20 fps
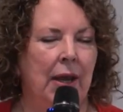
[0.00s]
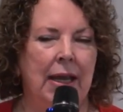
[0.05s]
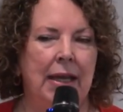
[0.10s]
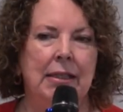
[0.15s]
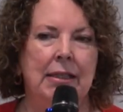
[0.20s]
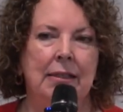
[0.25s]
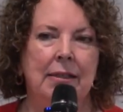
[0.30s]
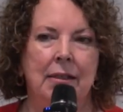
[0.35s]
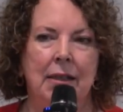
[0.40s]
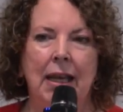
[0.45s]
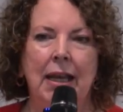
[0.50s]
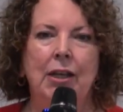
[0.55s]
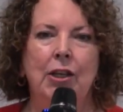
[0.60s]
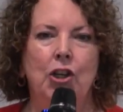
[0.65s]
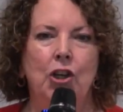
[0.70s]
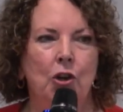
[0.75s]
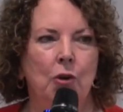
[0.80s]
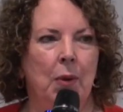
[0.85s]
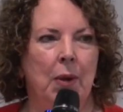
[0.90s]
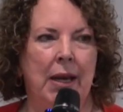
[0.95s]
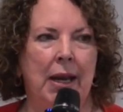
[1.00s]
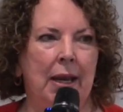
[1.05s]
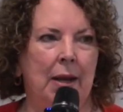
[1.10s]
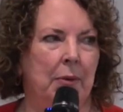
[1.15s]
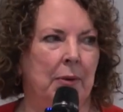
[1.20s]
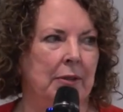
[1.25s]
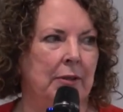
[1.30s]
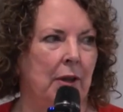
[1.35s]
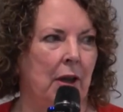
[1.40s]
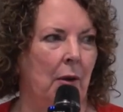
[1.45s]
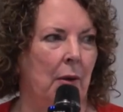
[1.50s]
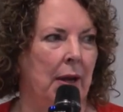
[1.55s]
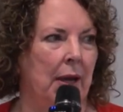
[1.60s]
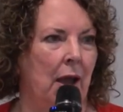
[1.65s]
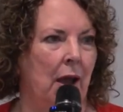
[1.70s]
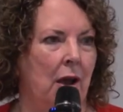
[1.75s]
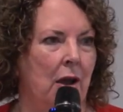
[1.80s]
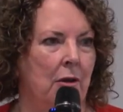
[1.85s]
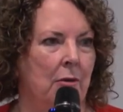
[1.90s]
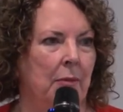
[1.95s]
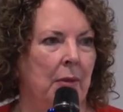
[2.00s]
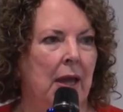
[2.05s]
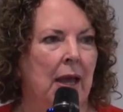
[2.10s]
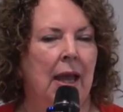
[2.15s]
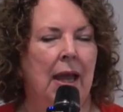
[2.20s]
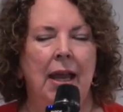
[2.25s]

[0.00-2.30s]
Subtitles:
he knew when he was going home.